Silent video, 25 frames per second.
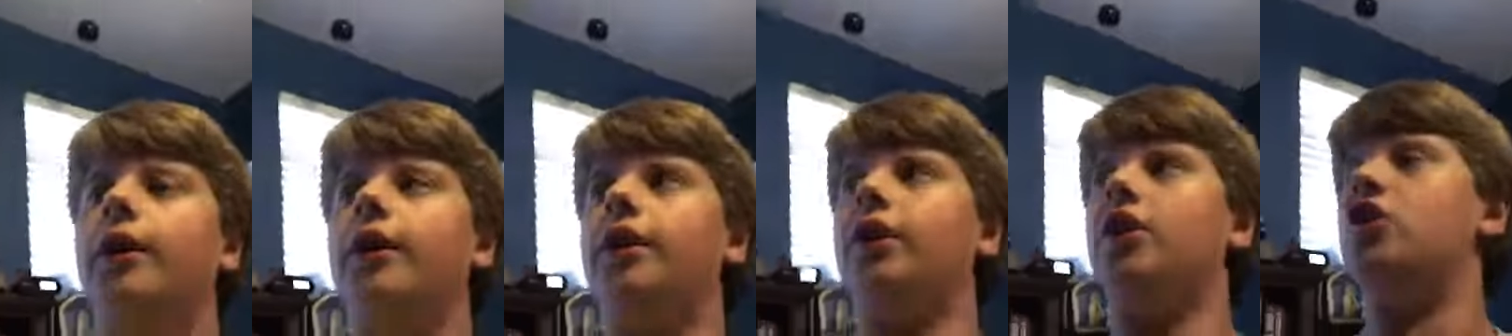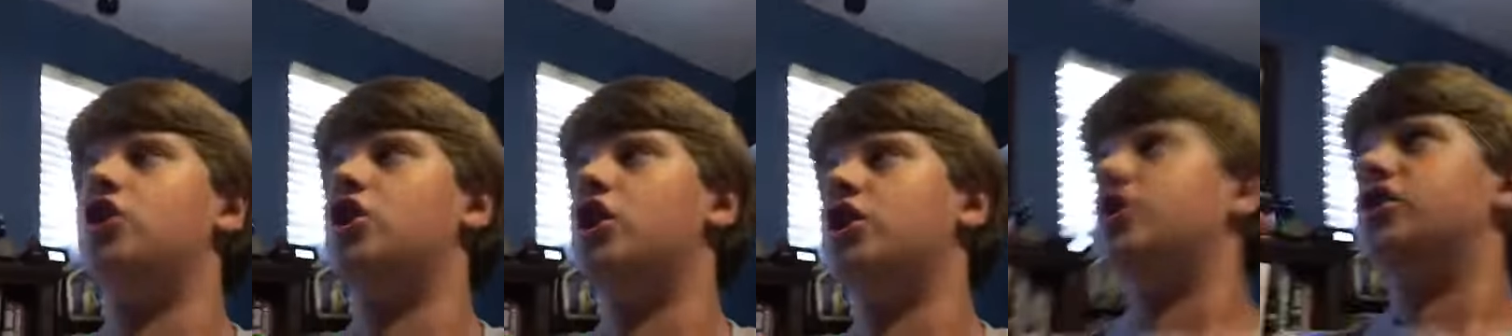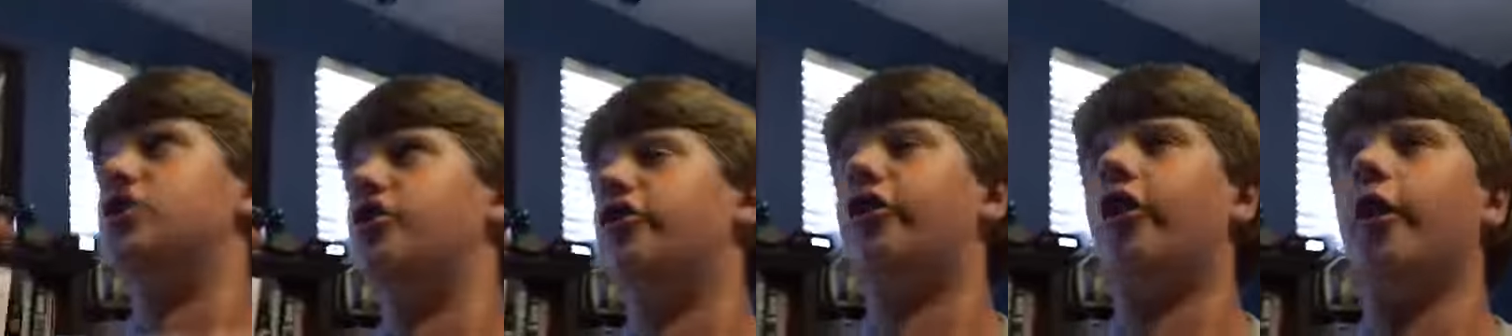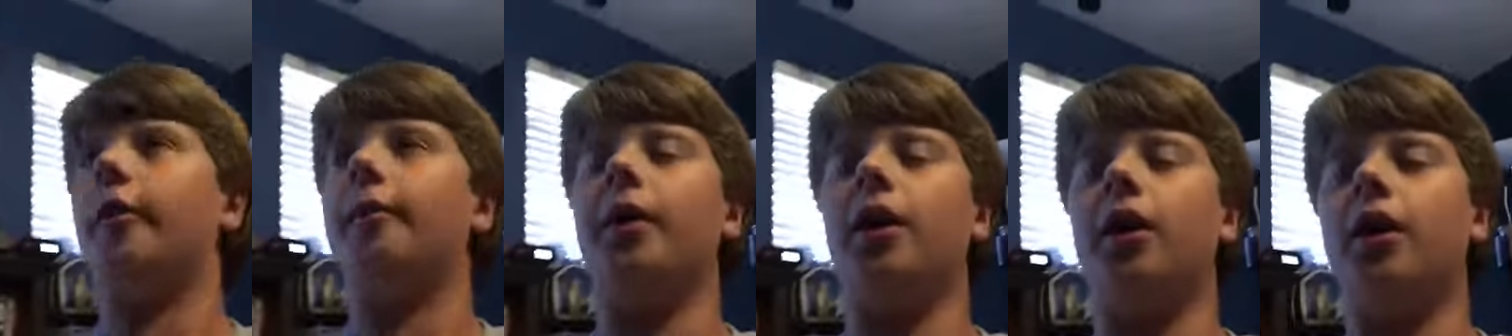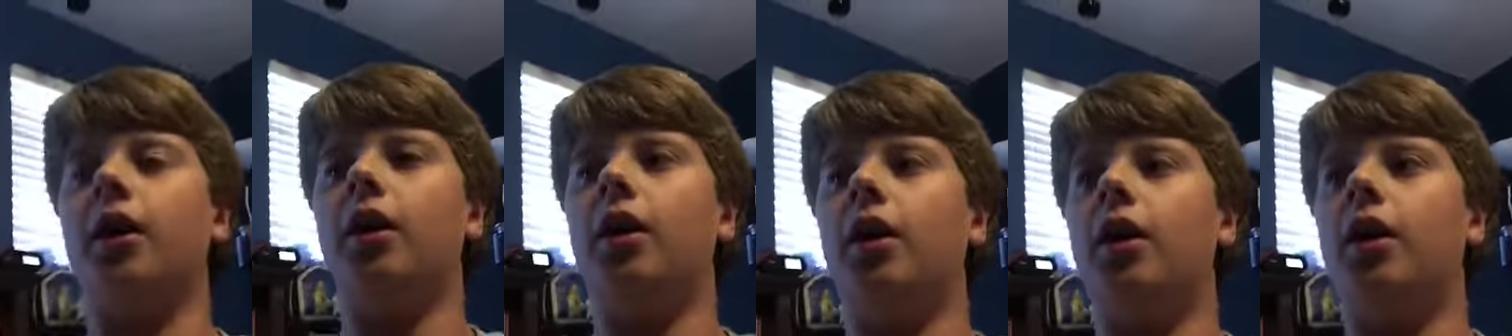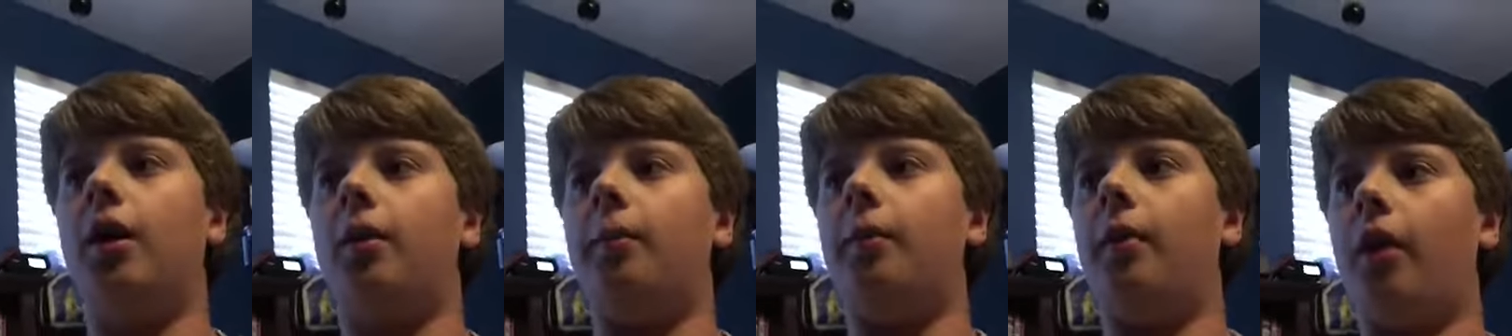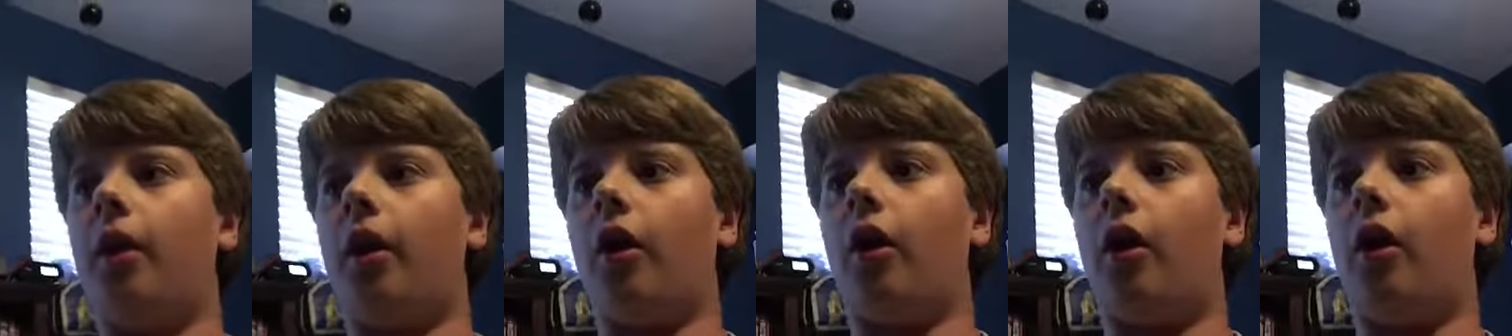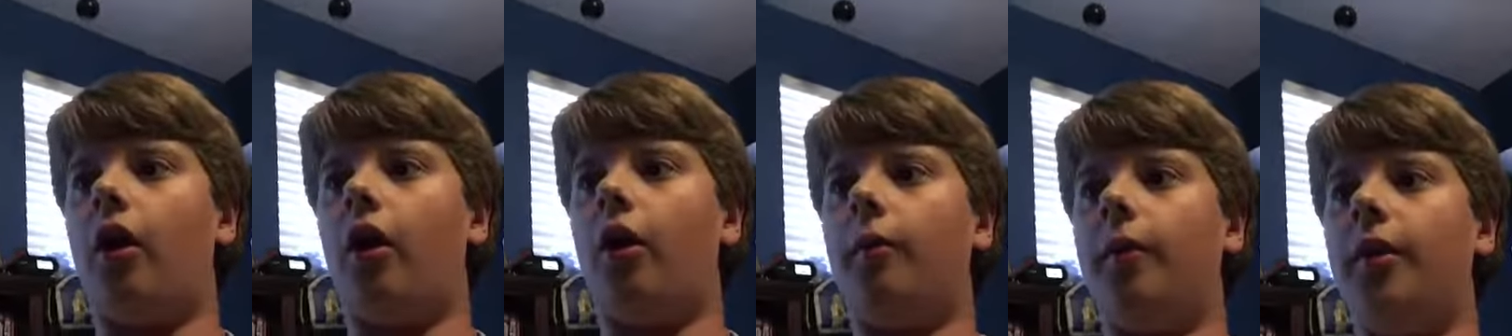need to change this up but
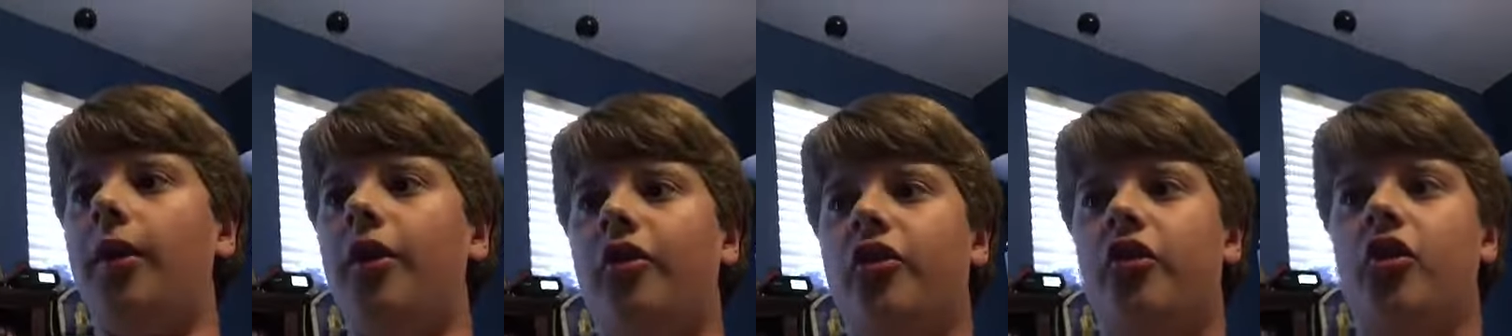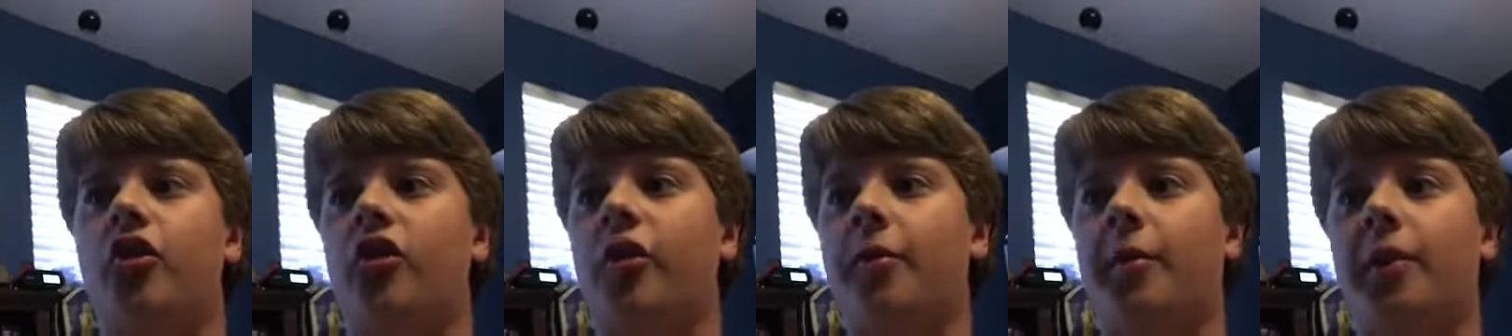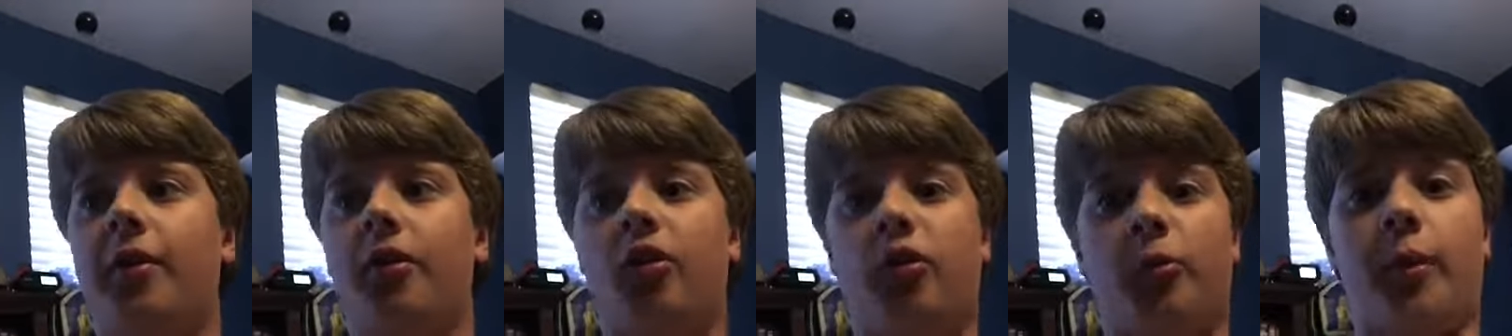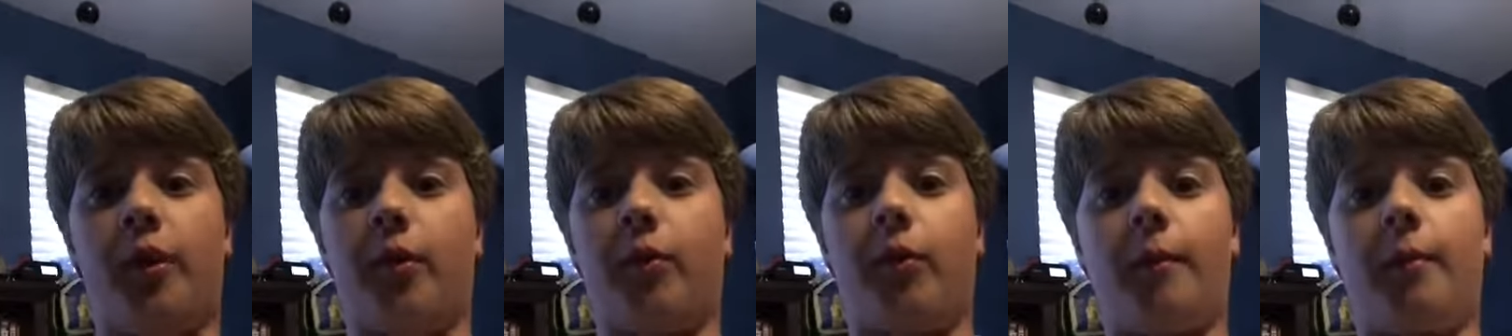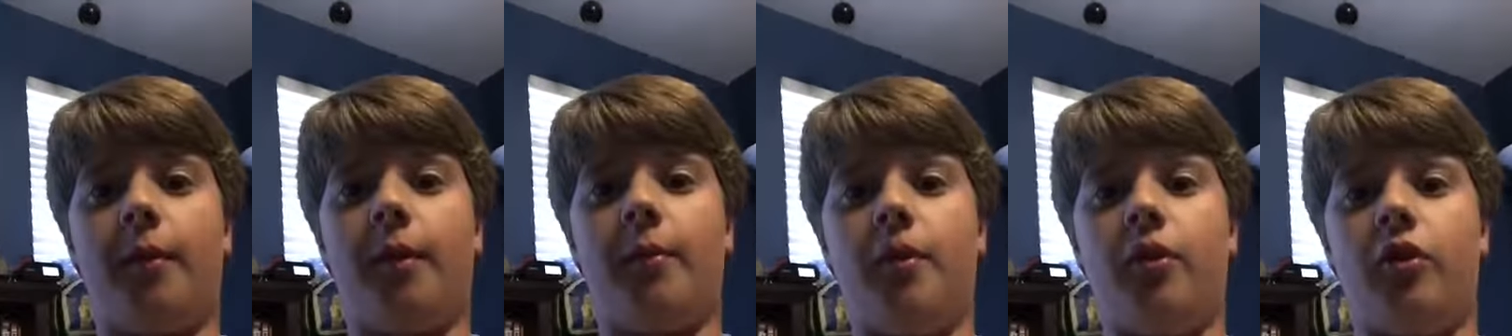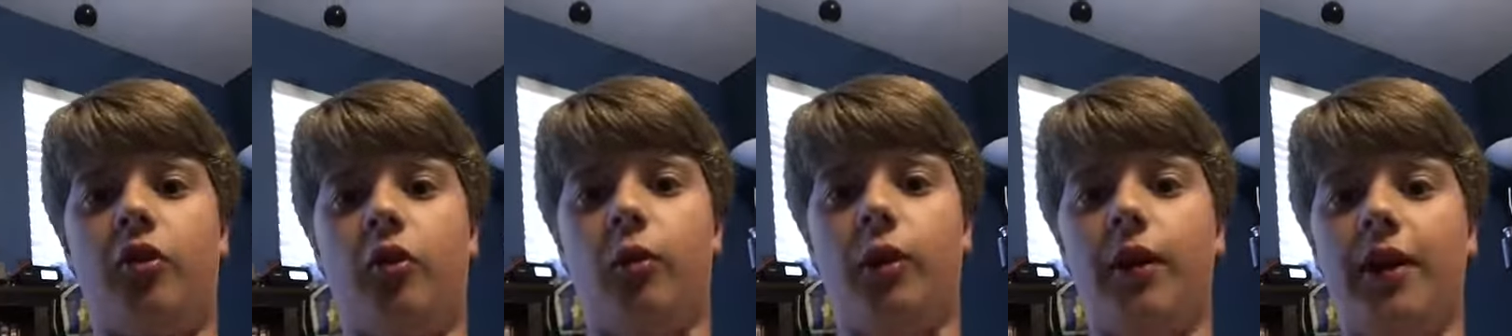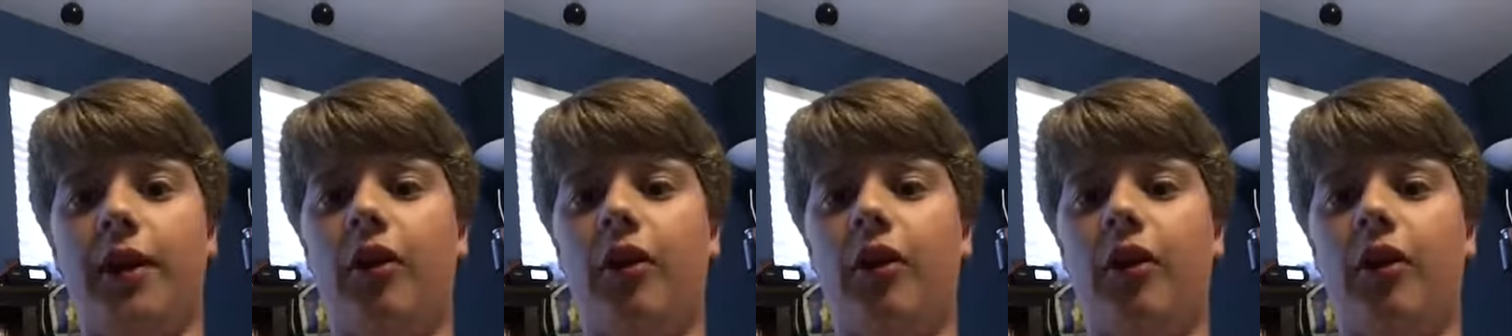um, it's just going to be explaining what I'm going to be doing,